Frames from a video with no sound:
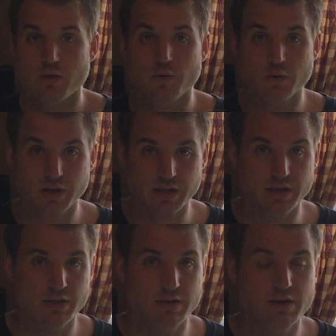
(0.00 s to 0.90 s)

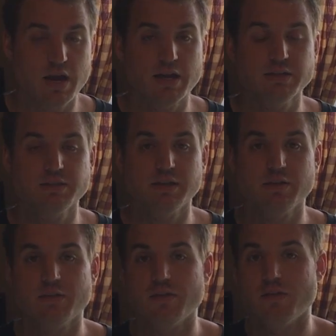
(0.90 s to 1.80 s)

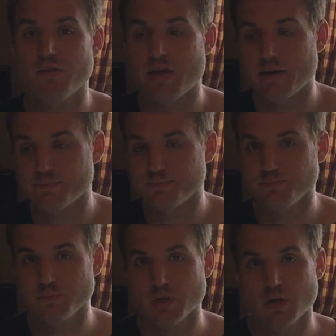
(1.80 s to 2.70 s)
organizing
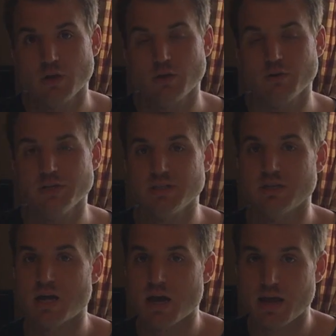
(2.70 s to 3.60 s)
them. Chris
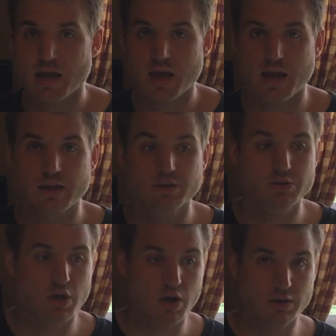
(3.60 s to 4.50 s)
and I had
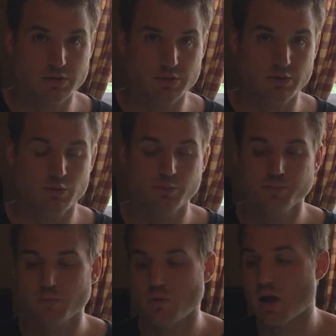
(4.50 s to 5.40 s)
talked to
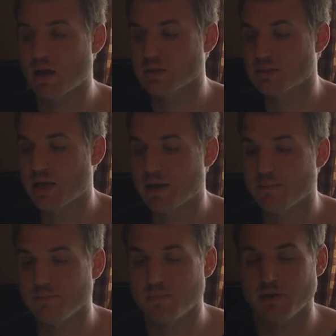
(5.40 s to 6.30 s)

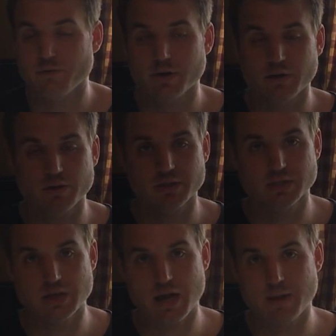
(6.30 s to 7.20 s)
Roxanne, my friend Chris
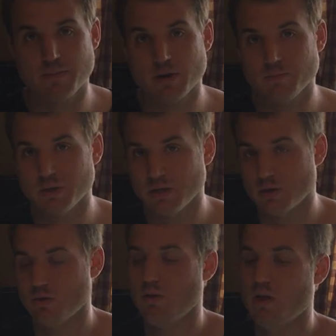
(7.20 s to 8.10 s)
and I, about being
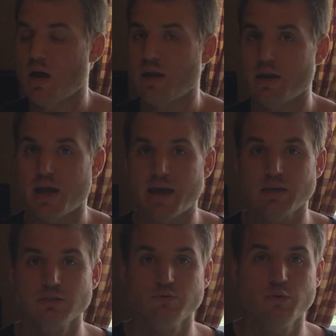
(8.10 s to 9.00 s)
co
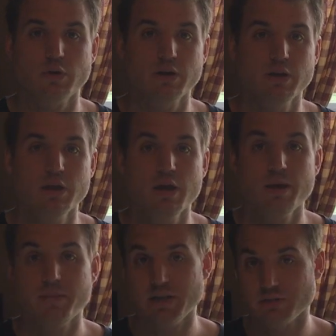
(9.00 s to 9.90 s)
contacts for
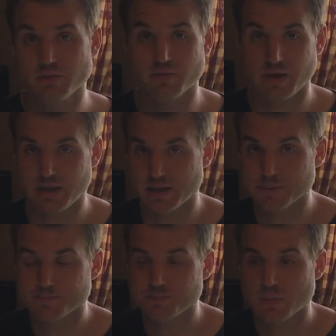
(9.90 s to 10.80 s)
Pennsylvania